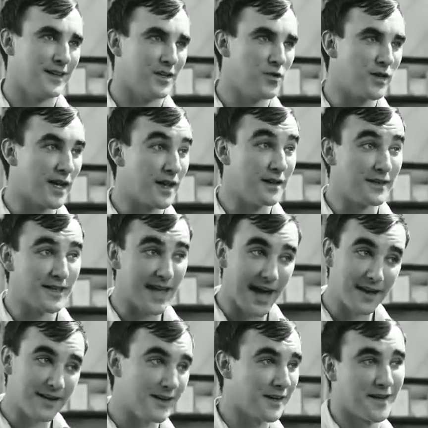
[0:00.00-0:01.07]
you can get
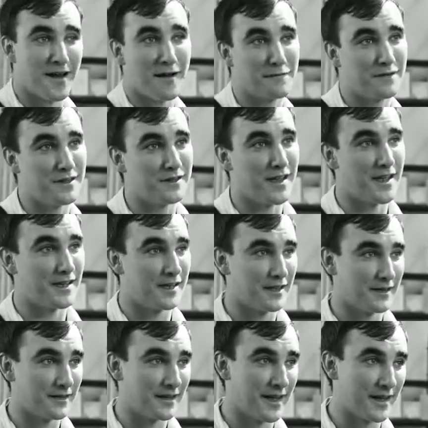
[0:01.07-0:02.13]
into coffee like
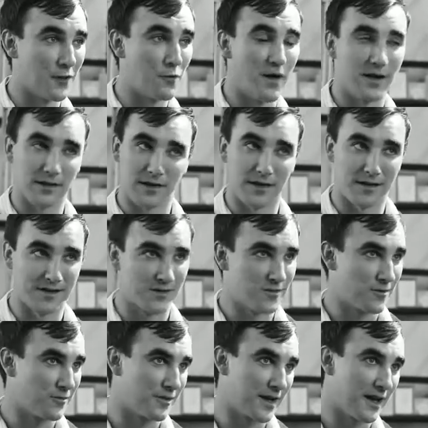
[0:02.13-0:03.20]
a wine
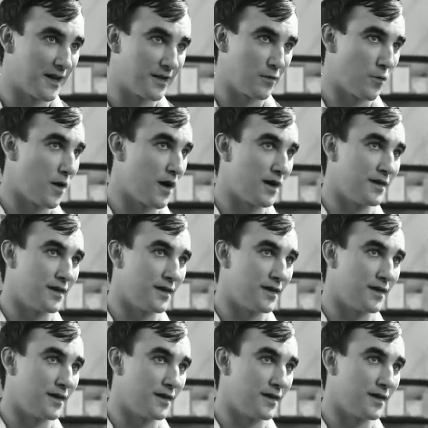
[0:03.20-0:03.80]
connoisseur would get into wine.